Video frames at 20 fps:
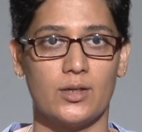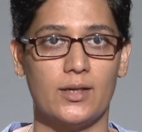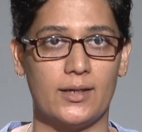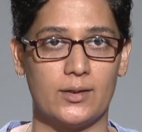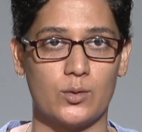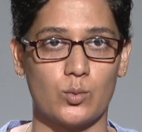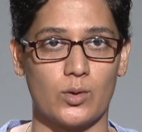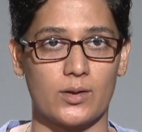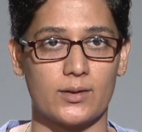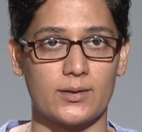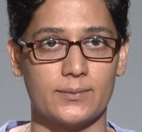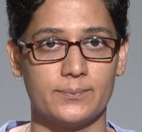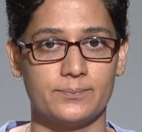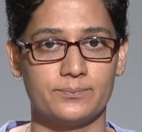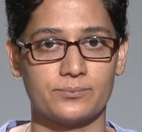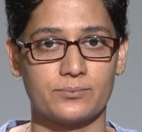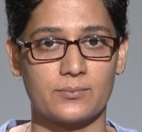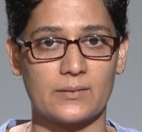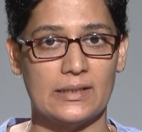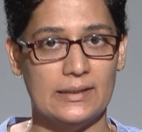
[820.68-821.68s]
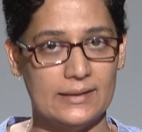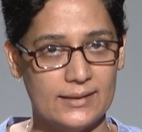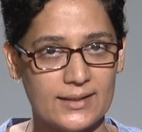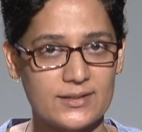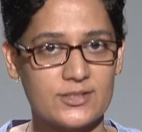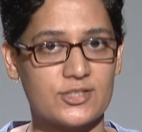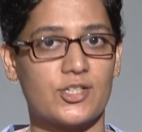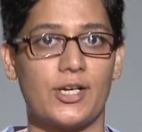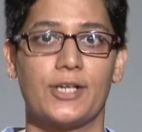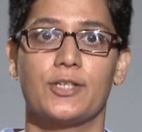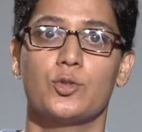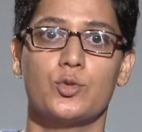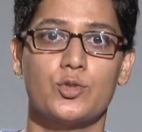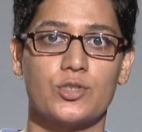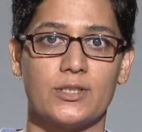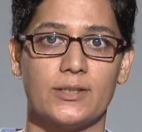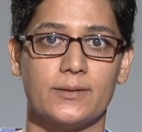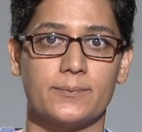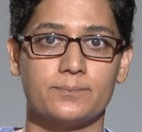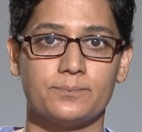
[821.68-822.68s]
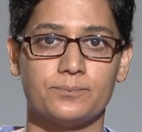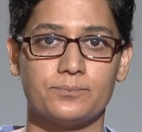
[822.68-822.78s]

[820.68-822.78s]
network? Let's try to see.